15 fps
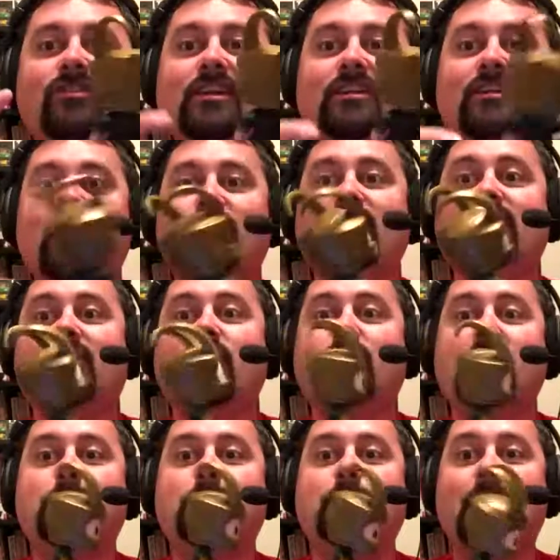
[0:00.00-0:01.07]
no, this
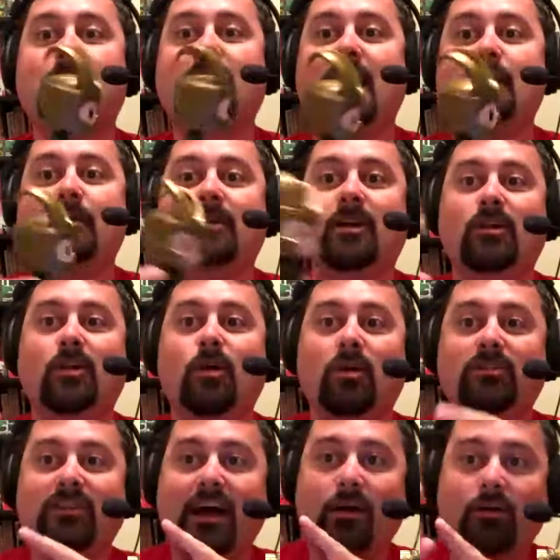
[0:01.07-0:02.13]
Loki pop came in a Lawrence
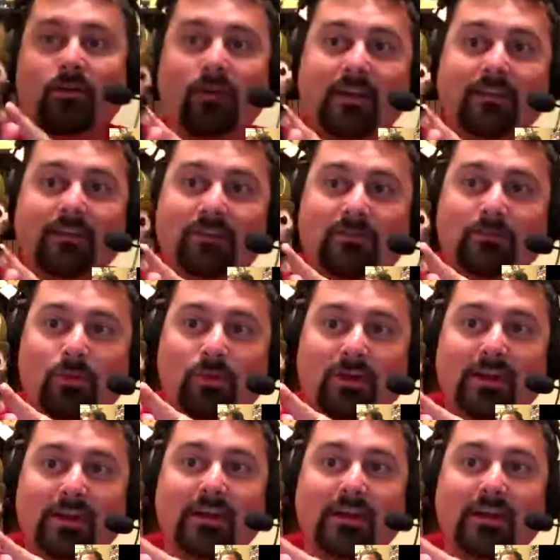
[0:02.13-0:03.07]
Owl crate this morning.